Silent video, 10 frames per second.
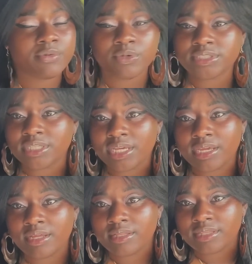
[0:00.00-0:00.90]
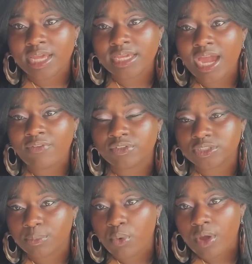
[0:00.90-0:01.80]
Once again, thank y'all for
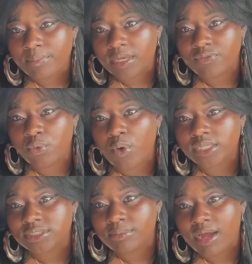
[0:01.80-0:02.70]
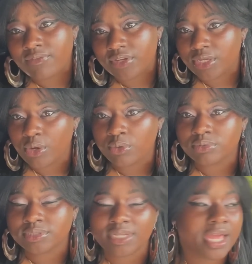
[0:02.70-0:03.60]
supporting me, for watching my
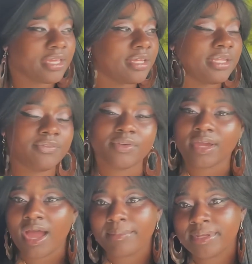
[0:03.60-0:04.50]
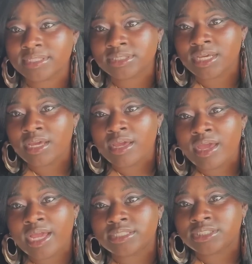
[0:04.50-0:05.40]
videos, liking, leaving comments,
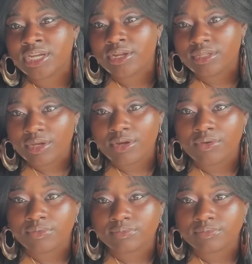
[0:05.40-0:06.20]
and sharing love.